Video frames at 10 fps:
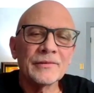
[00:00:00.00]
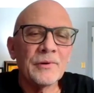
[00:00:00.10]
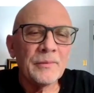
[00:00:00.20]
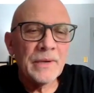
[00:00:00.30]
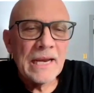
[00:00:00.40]
so
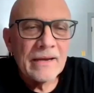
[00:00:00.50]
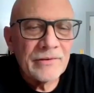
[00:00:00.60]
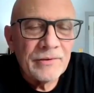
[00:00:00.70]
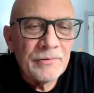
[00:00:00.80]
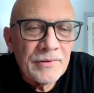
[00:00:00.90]
what I'm going to
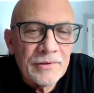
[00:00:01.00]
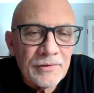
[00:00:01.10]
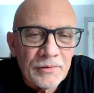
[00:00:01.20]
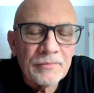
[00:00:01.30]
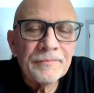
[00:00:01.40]
ask you to
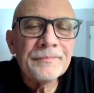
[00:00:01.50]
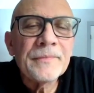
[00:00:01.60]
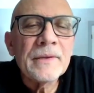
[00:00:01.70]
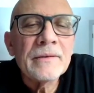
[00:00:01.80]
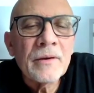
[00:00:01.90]
do
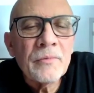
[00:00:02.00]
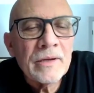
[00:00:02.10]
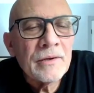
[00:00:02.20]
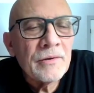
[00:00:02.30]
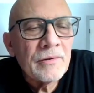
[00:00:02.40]
is I
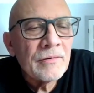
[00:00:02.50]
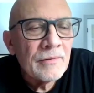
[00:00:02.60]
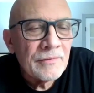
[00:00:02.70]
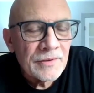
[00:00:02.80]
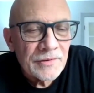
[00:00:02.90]
want you to
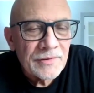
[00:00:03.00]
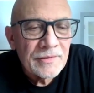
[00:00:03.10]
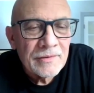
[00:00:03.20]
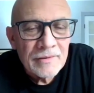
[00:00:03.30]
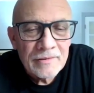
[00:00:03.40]

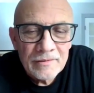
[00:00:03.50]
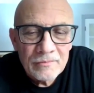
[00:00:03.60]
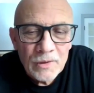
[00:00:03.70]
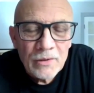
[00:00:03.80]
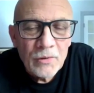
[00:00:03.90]
just
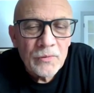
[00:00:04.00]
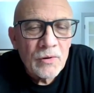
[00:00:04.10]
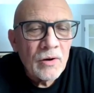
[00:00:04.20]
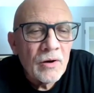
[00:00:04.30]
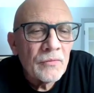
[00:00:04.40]
read
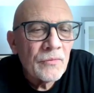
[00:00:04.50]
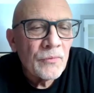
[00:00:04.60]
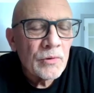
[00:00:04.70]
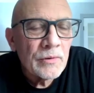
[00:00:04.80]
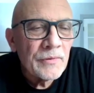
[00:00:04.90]
over all
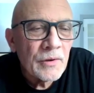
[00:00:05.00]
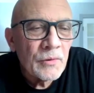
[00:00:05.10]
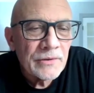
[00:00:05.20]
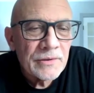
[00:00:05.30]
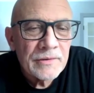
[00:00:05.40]
4 of the
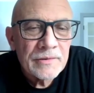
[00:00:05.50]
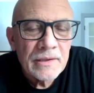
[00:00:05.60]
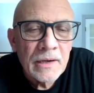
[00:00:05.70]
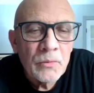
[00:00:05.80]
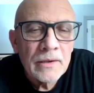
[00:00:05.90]
questions,
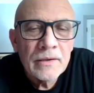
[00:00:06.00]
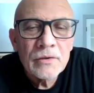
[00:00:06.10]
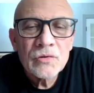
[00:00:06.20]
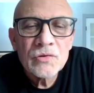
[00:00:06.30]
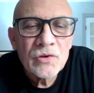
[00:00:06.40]
and I want you to
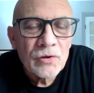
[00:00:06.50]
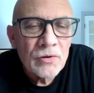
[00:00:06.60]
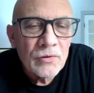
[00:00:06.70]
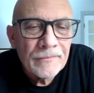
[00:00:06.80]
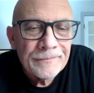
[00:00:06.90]

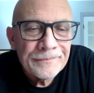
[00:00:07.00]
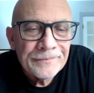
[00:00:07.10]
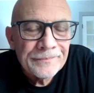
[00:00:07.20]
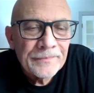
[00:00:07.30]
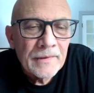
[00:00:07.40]
circle
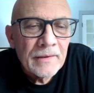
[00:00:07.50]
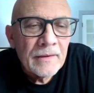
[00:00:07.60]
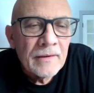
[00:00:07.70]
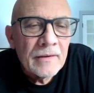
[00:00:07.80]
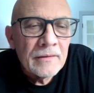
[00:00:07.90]

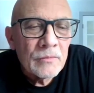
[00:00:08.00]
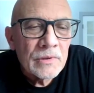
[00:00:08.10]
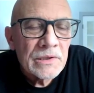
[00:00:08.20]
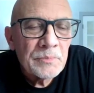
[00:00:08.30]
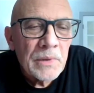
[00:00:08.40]
the
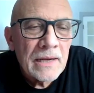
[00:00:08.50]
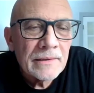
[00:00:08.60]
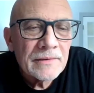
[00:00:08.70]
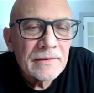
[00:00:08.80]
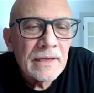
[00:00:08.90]

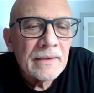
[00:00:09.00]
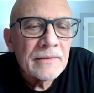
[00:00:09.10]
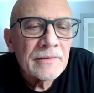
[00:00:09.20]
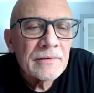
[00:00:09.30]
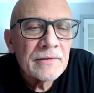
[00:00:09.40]
response that
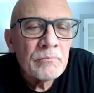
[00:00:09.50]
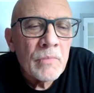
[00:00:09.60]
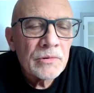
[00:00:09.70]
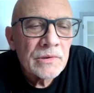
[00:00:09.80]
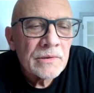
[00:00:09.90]
is the
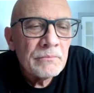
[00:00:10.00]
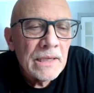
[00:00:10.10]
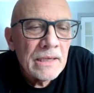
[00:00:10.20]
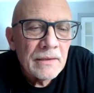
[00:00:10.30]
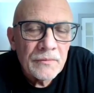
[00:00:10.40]
most
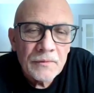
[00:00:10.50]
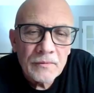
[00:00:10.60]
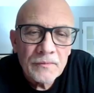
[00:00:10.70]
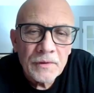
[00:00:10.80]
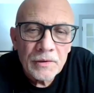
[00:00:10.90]

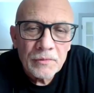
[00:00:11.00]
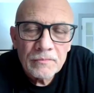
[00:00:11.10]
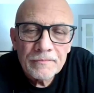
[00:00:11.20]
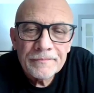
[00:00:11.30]
meaningful for you.